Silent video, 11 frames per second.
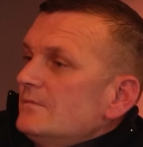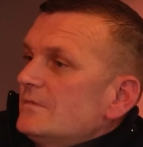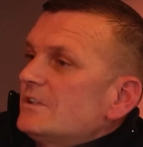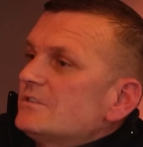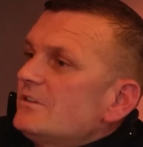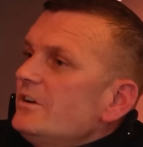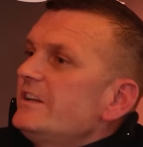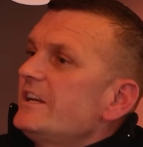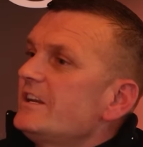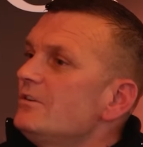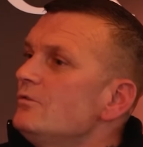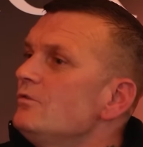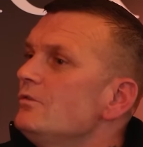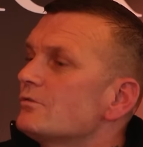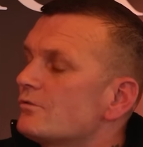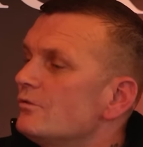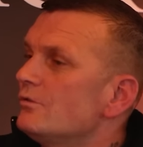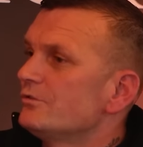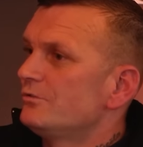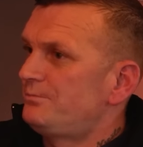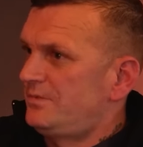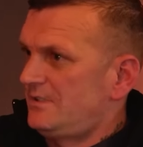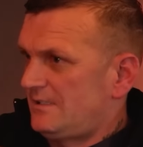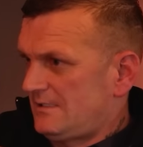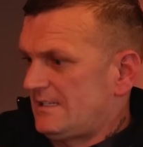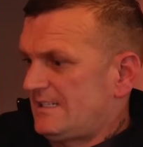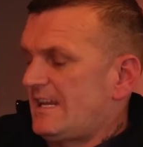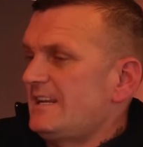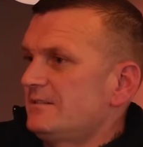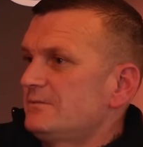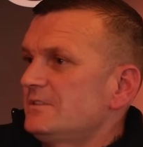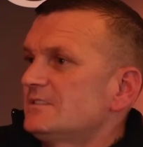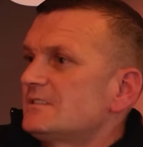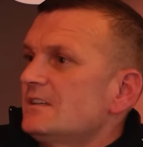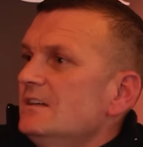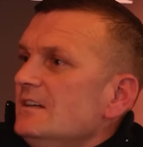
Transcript: because I didn't know growing up but that you, it was.